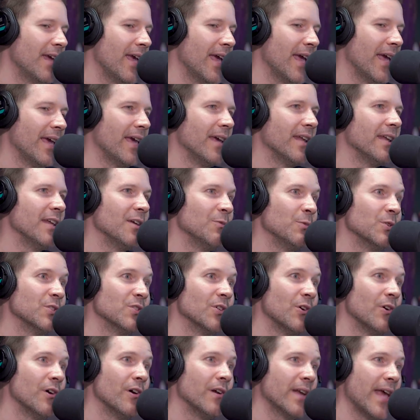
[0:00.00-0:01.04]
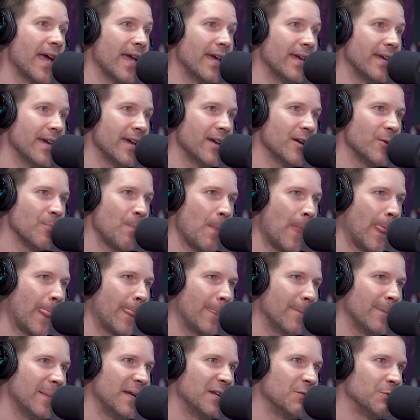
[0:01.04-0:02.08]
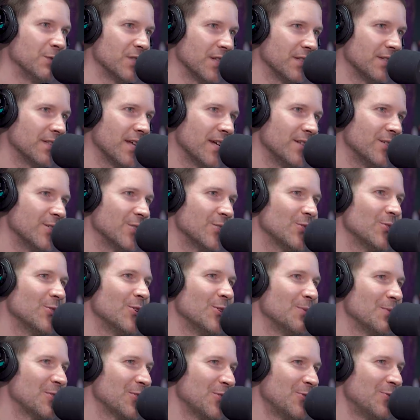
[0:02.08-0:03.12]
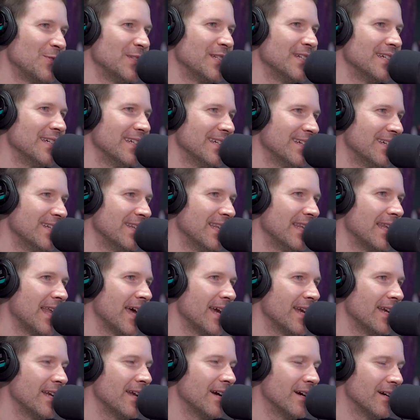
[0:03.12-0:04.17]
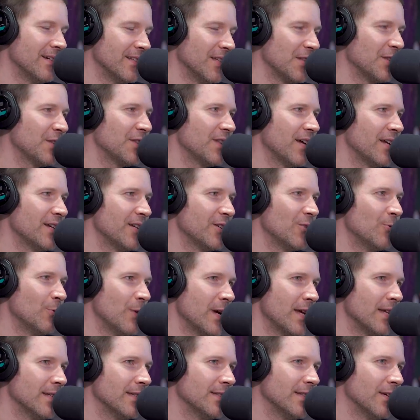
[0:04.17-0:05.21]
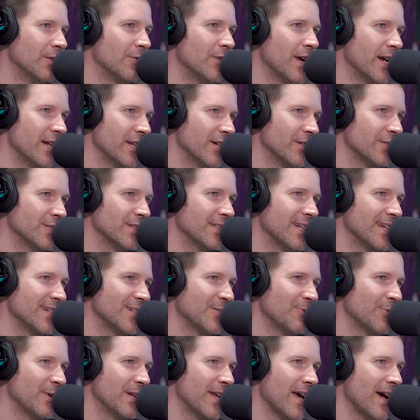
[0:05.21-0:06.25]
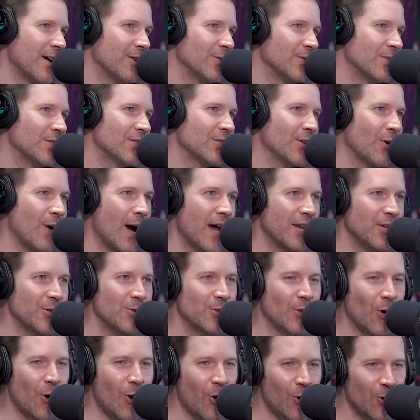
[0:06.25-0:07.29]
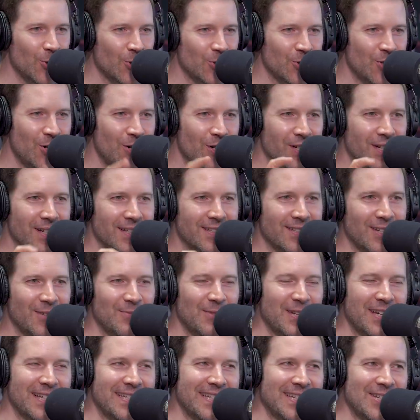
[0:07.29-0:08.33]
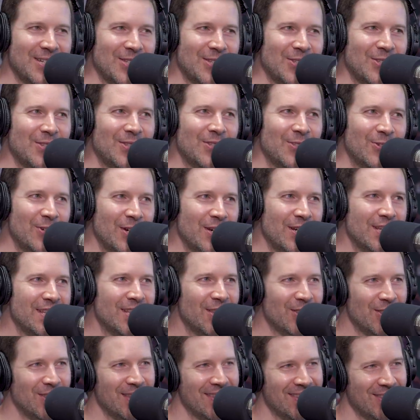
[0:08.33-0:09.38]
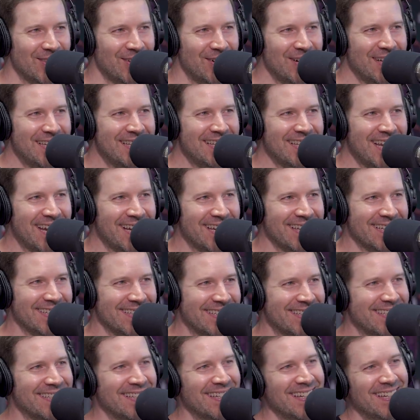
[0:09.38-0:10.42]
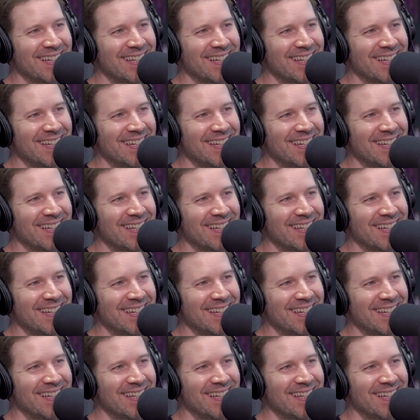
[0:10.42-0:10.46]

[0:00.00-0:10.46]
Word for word: And it was on AM and it was a thunderstorm. So when the light or uh, the thunder went, the radio station went out. So I knew the whole song except like these three, oh. three seconds